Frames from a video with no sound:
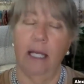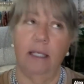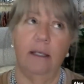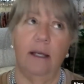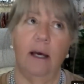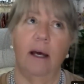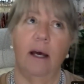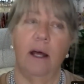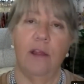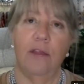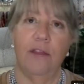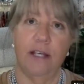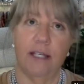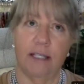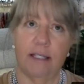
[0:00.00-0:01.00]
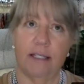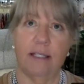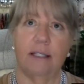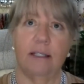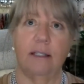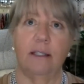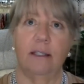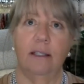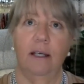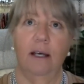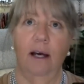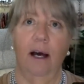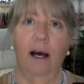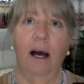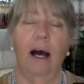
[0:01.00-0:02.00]
And this,
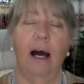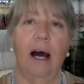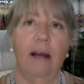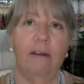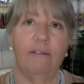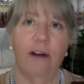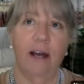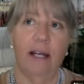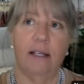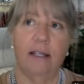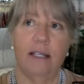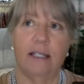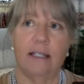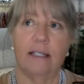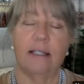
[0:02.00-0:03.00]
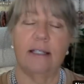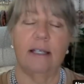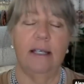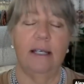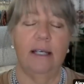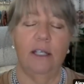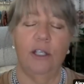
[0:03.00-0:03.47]
I find this,